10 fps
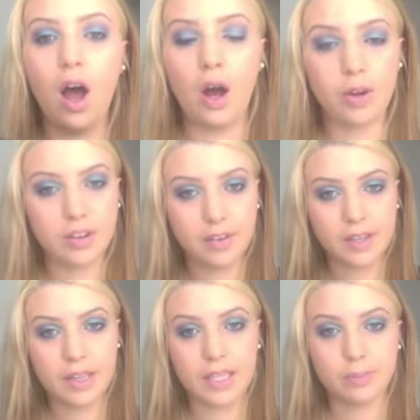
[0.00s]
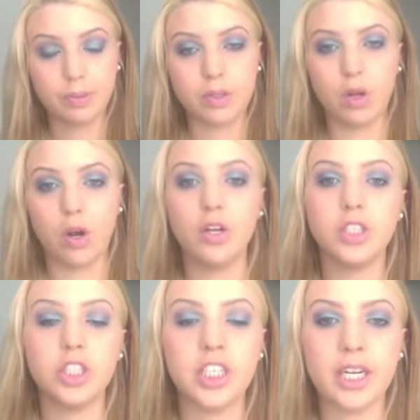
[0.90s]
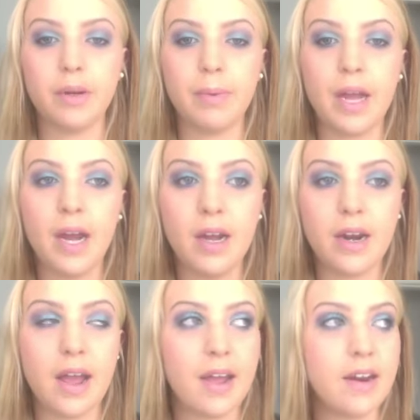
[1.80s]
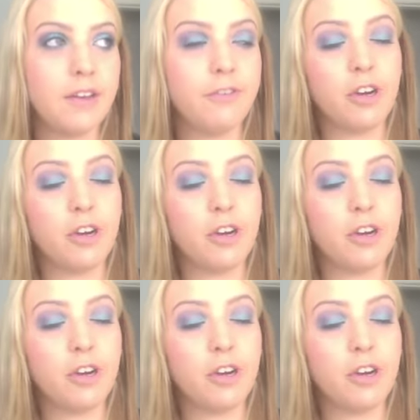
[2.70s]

I'll give you the link below to check them out. And if you're